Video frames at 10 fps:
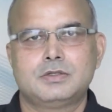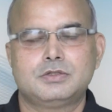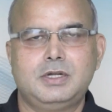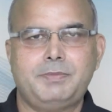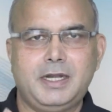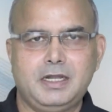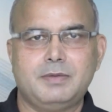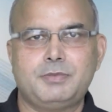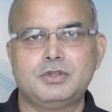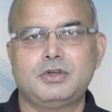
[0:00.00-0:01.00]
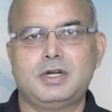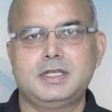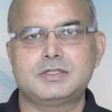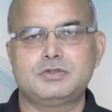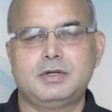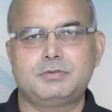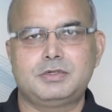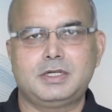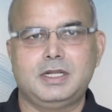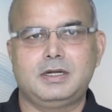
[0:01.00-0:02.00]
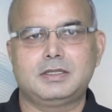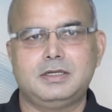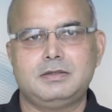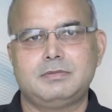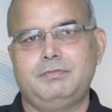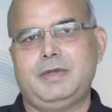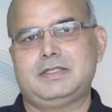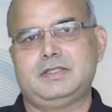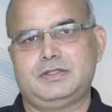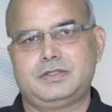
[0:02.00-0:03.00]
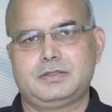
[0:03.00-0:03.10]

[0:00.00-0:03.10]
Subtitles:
So depending upon the audience, you have to tailor the message.